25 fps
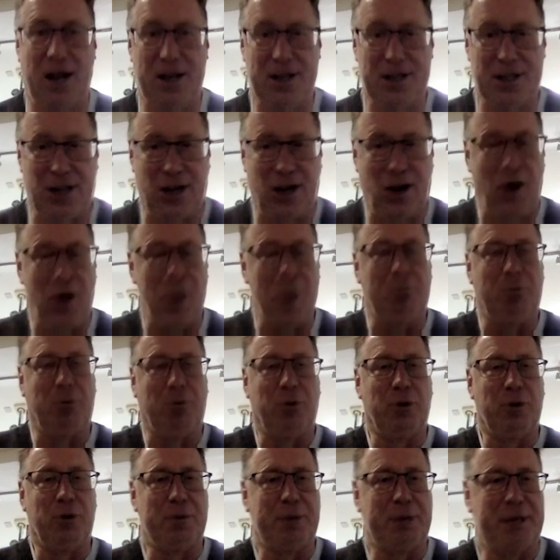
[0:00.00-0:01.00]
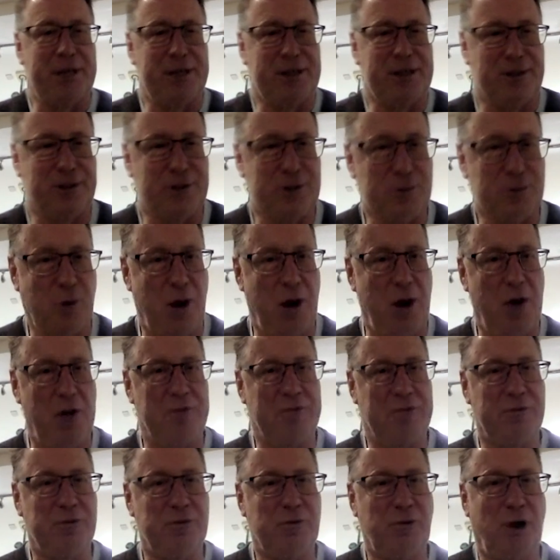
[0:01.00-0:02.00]
there's a lot broader picture as well
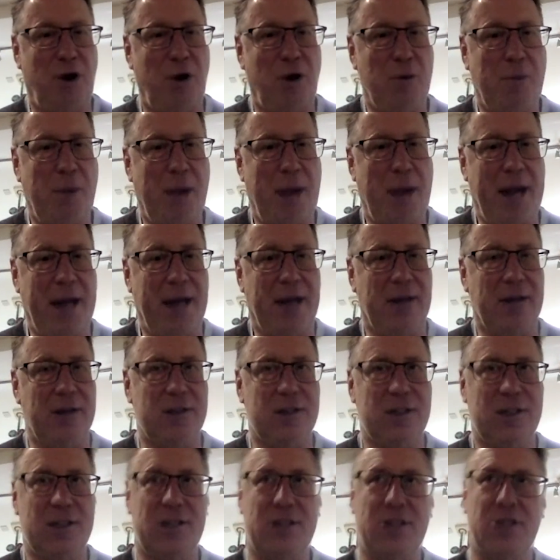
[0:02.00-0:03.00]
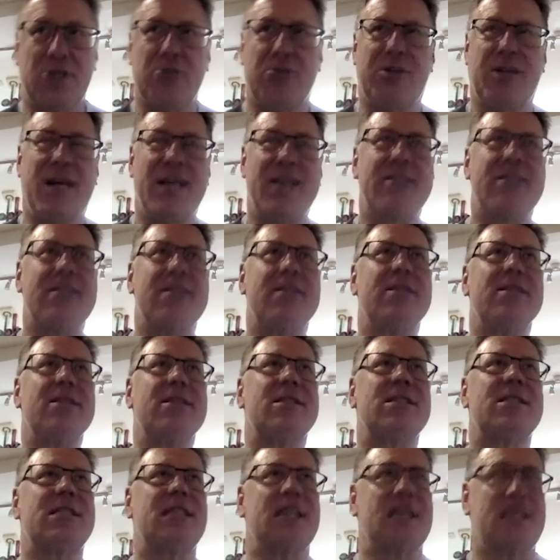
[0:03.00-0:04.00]
if you roll back, because in
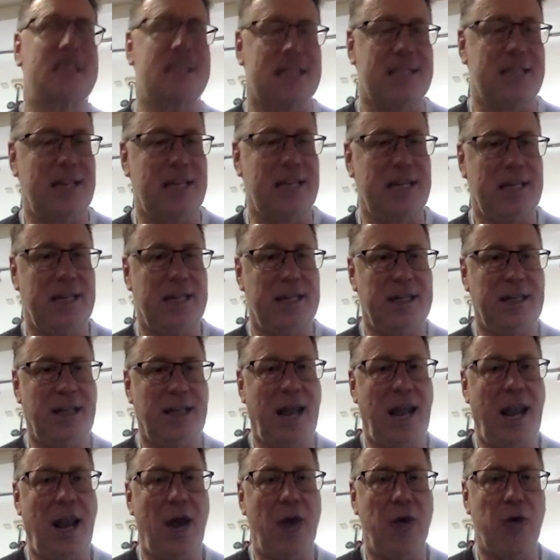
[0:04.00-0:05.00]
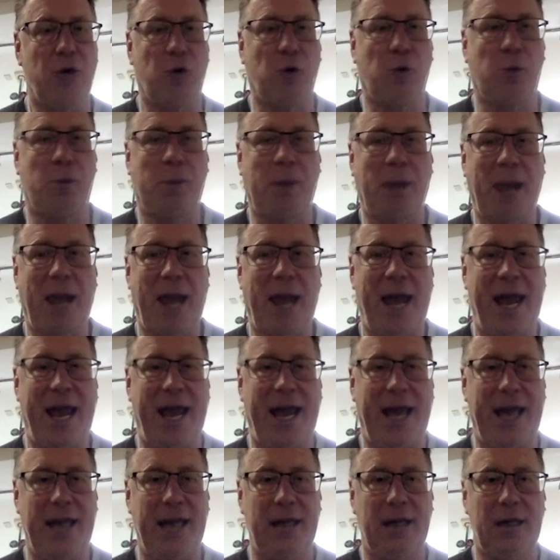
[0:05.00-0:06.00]
2016 in their local
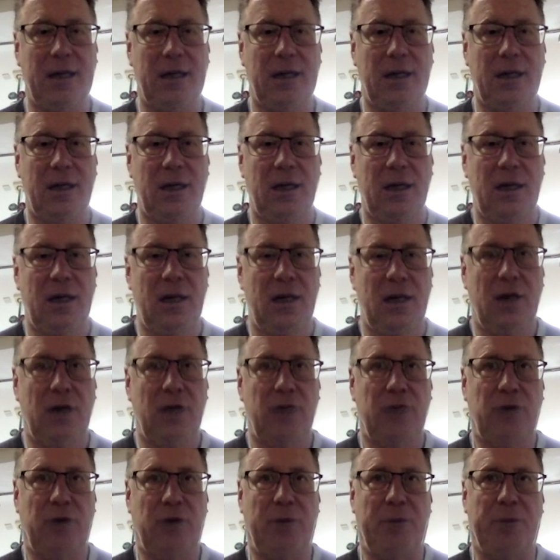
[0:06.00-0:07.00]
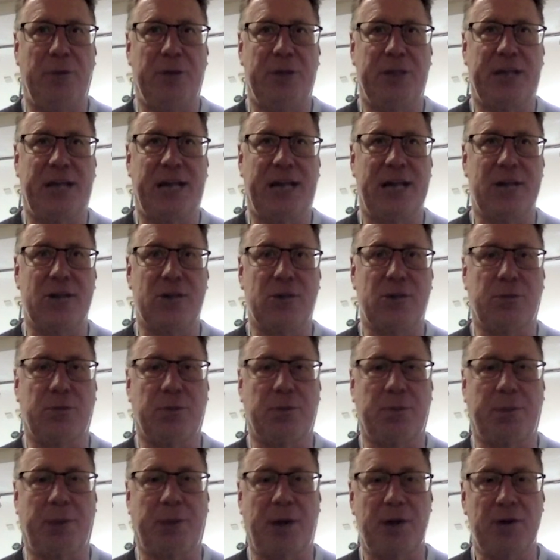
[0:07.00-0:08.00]
plan, Redbridge Council
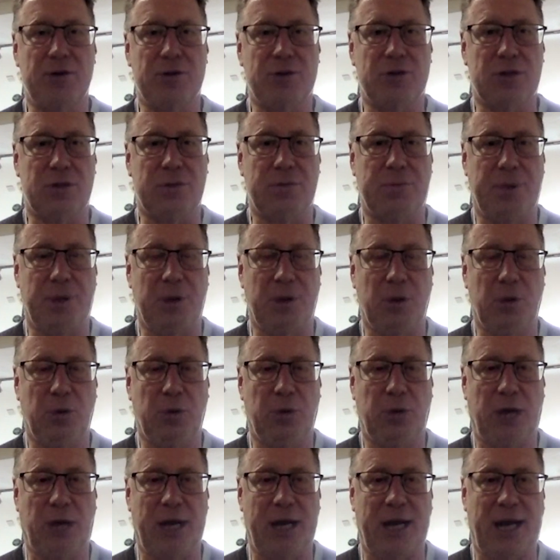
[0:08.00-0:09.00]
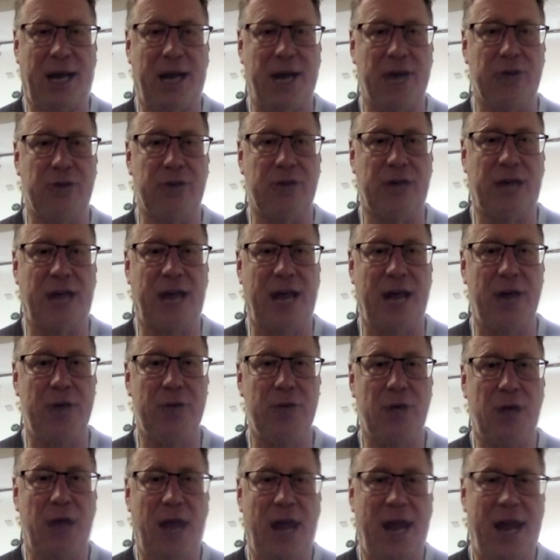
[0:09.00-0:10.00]
proposed to build 800
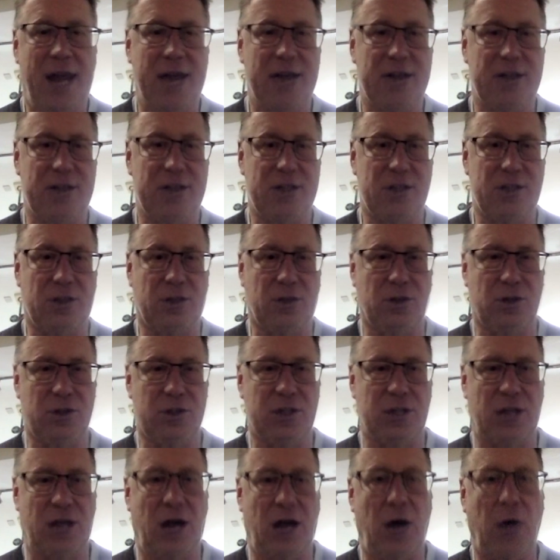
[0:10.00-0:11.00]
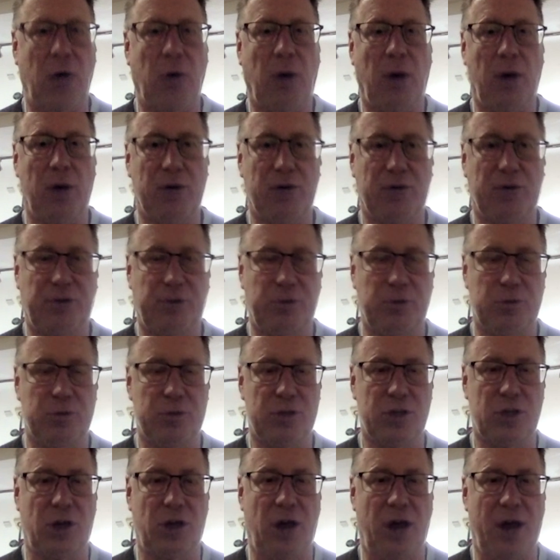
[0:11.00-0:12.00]
houses across the whole Oakfields
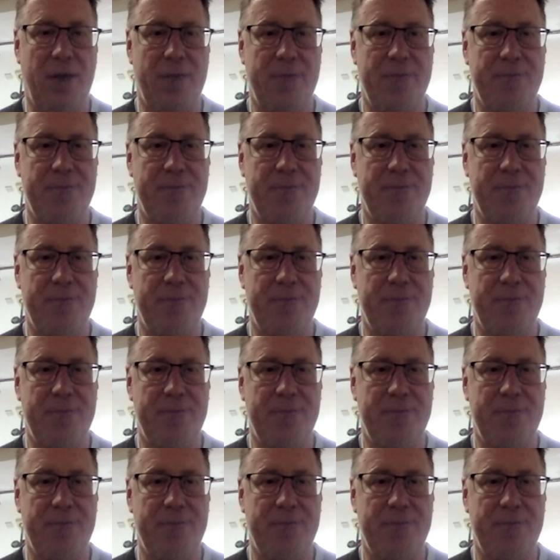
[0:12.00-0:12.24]
site.